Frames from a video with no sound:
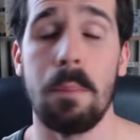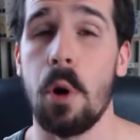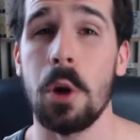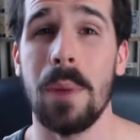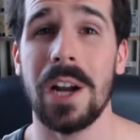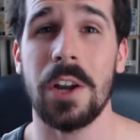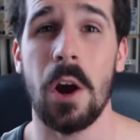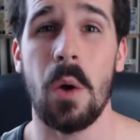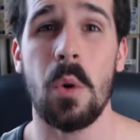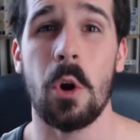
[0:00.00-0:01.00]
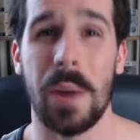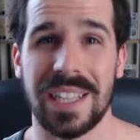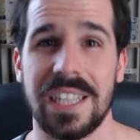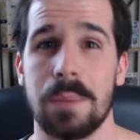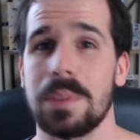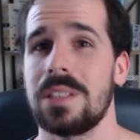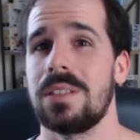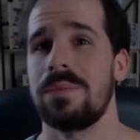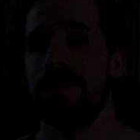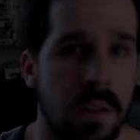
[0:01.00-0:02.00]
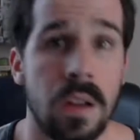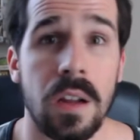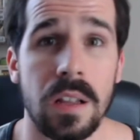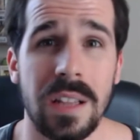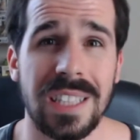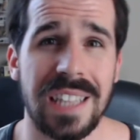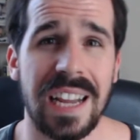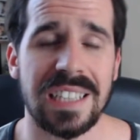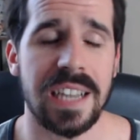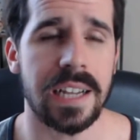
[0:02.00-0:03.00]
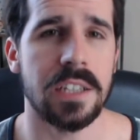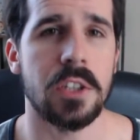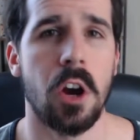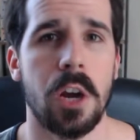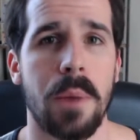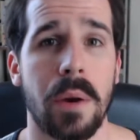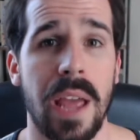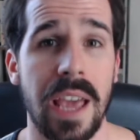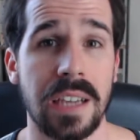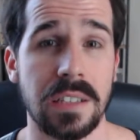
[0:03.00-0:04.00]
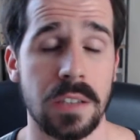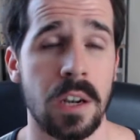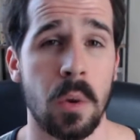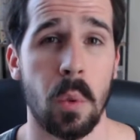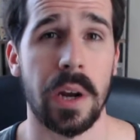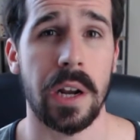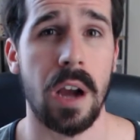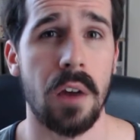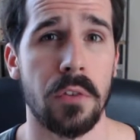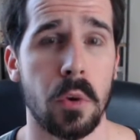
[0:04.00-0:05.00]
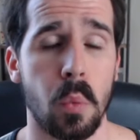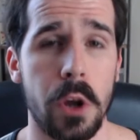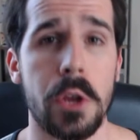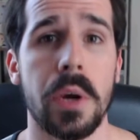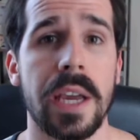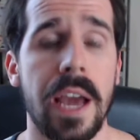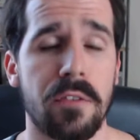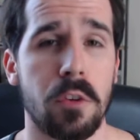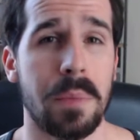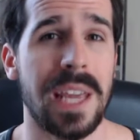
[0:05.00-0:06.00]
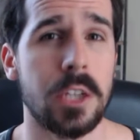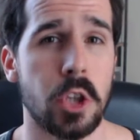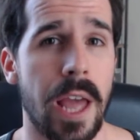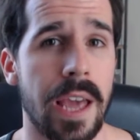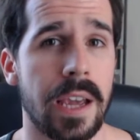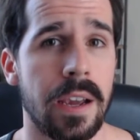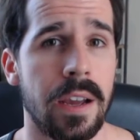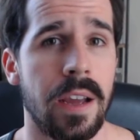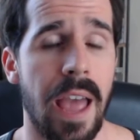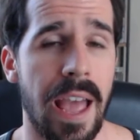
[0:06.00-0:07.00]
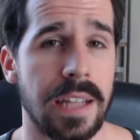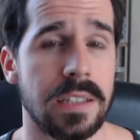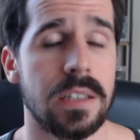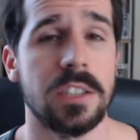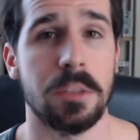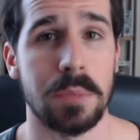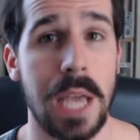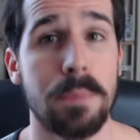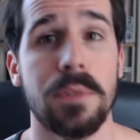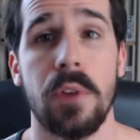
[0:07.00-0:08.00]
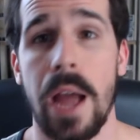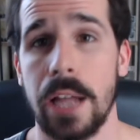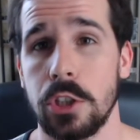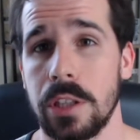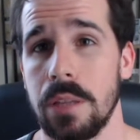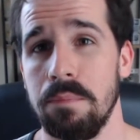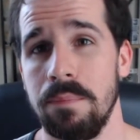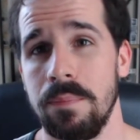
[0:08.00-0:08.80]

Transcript: Pokemon Go quick tips. Let's take a second to talk about eggs. We're going to cover what you could get from each egg and some tips for hatching them.